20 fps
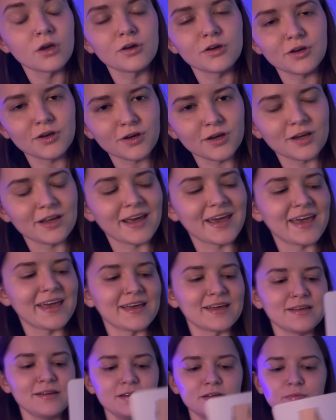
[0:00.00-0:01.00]
Good.
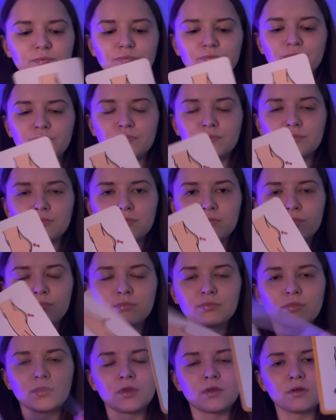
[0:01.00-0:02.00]
Hand.
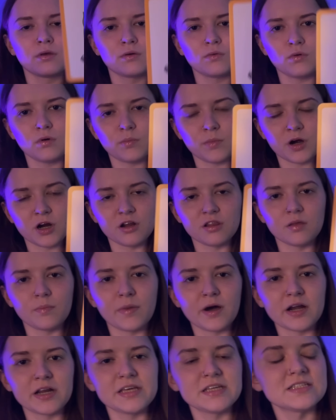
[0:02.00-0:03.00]
What part of the
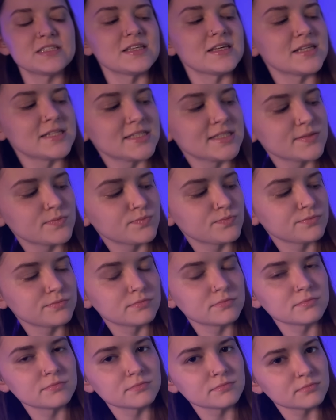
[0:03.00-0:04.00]
body is this?
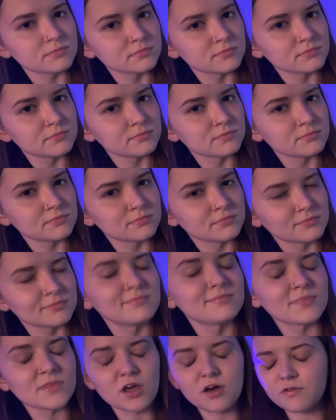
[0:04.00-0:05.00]

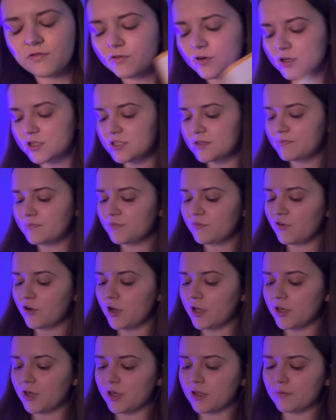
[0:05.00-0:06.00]
A foot. Very
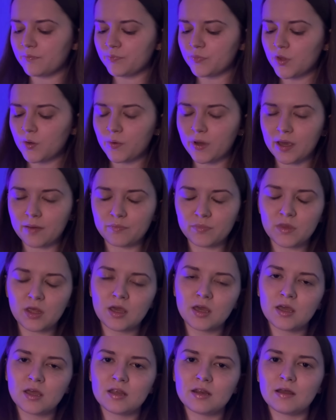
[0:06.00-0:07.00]
good. Okay.
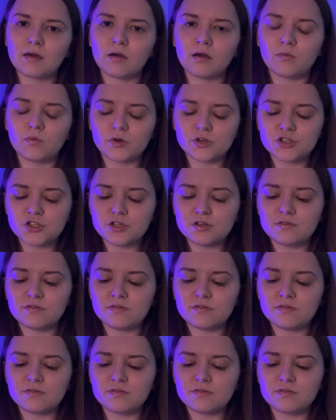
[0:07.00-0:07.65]
Now I want you to